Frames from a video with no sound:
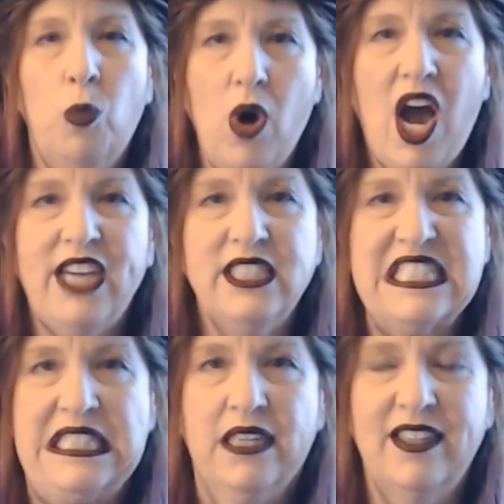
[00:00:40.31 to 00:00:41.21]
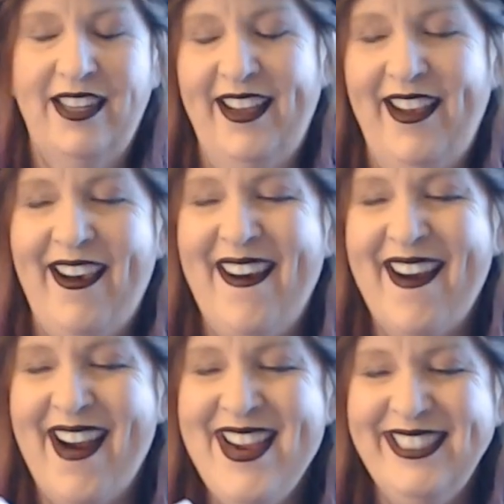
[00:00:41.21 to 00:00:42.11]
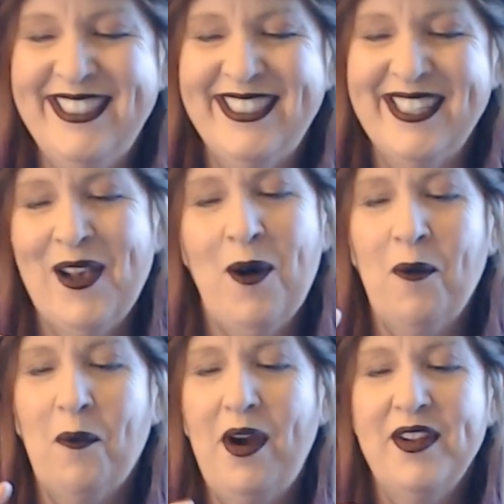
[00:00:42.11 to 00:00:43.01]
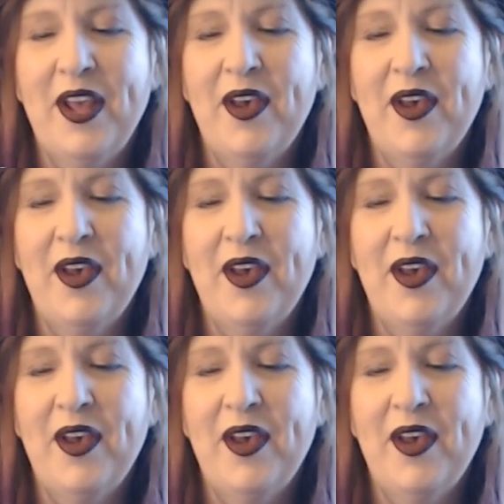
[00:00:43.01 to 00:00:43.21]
what? All right. What?